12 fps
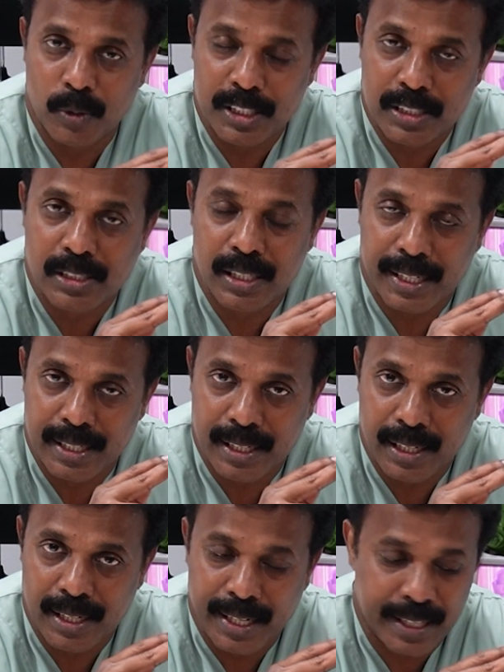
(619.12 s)
What is
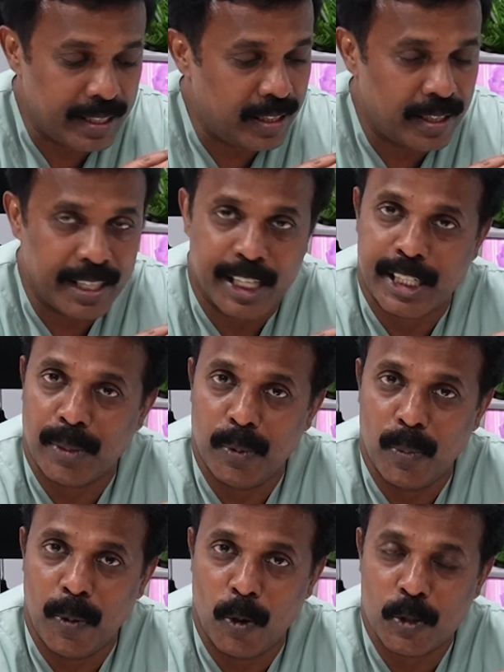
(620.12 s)

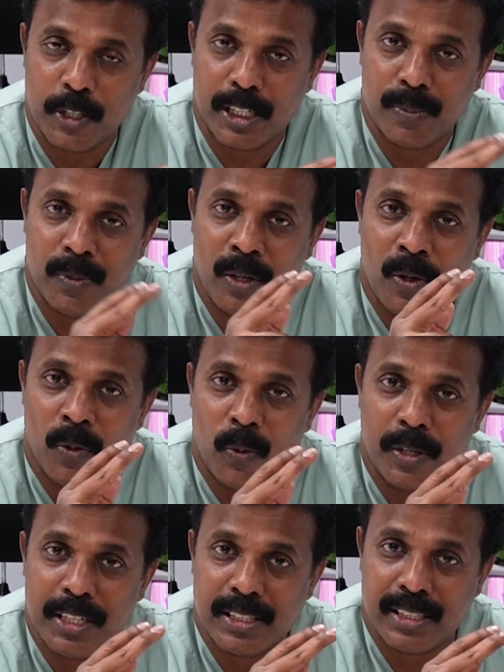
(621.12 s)
irritable bowel syndrome?
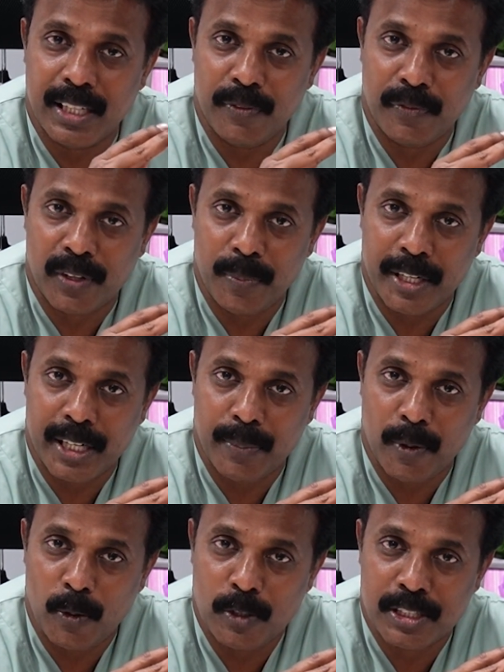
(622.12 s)
What is inflammatory
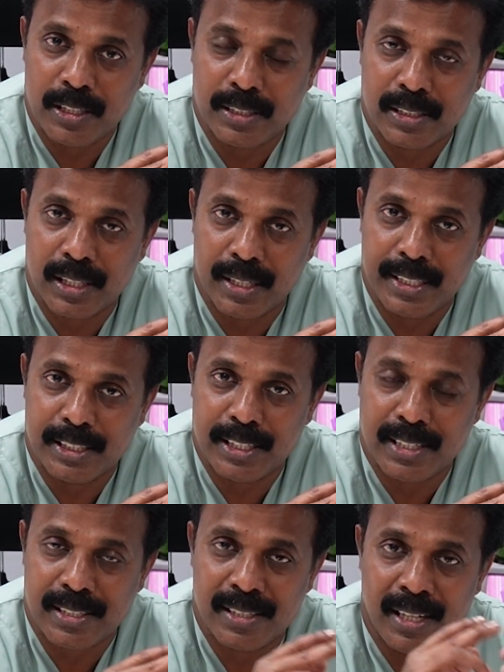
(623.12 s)
bowel
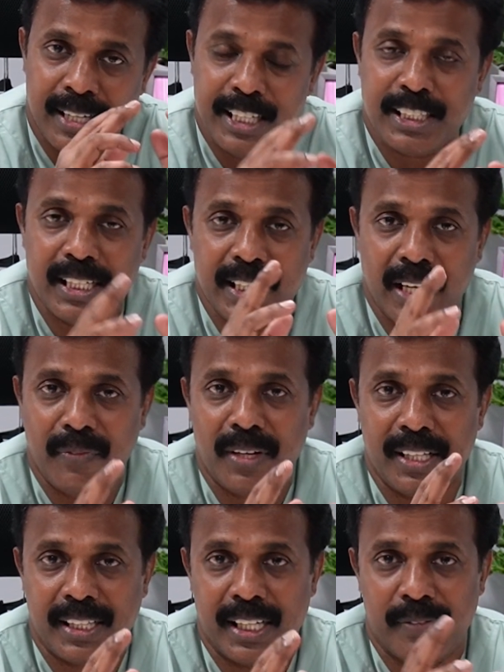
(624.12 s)
disease? Each and
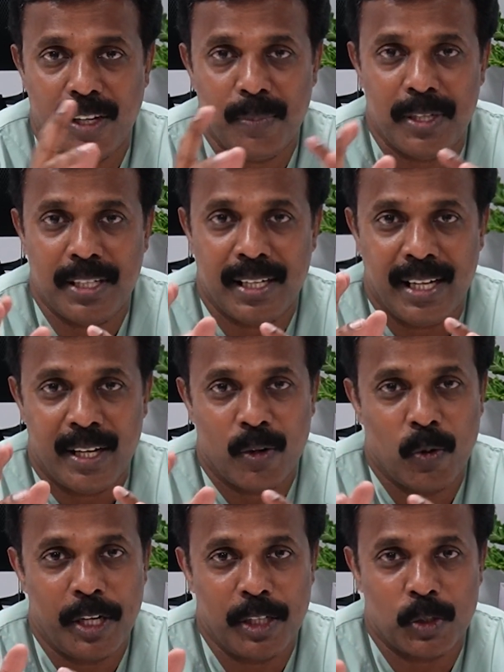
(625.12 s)
everything will be
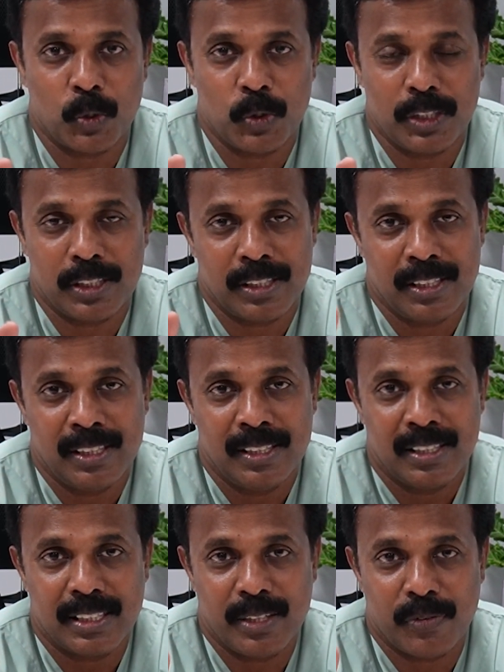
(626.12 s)
going through the
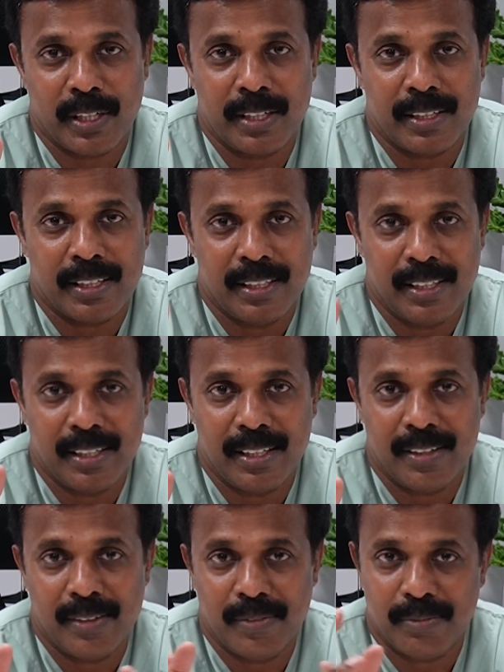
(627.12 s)
different
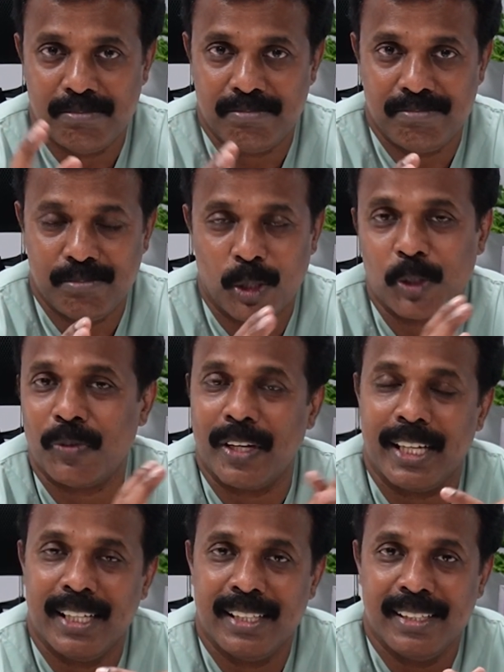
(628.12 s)

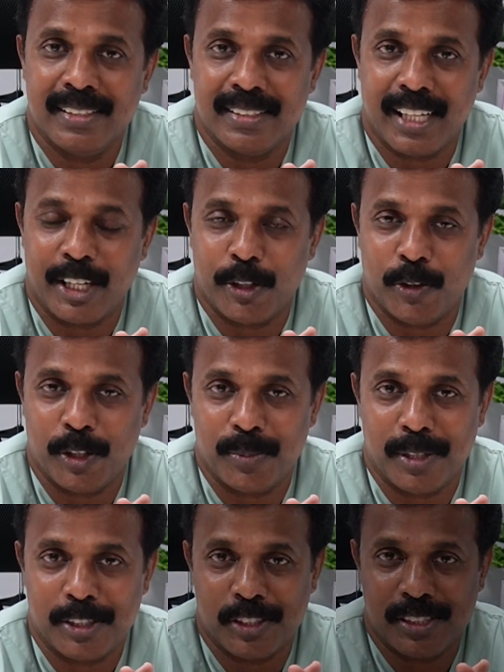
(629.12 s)
pathway. Thank you very
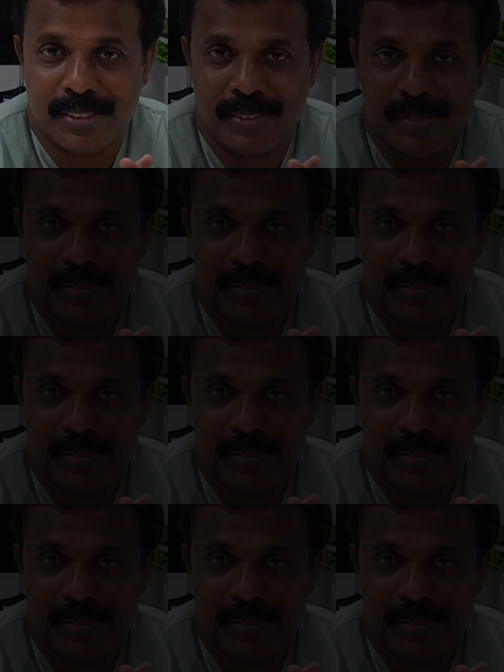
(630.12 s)
much.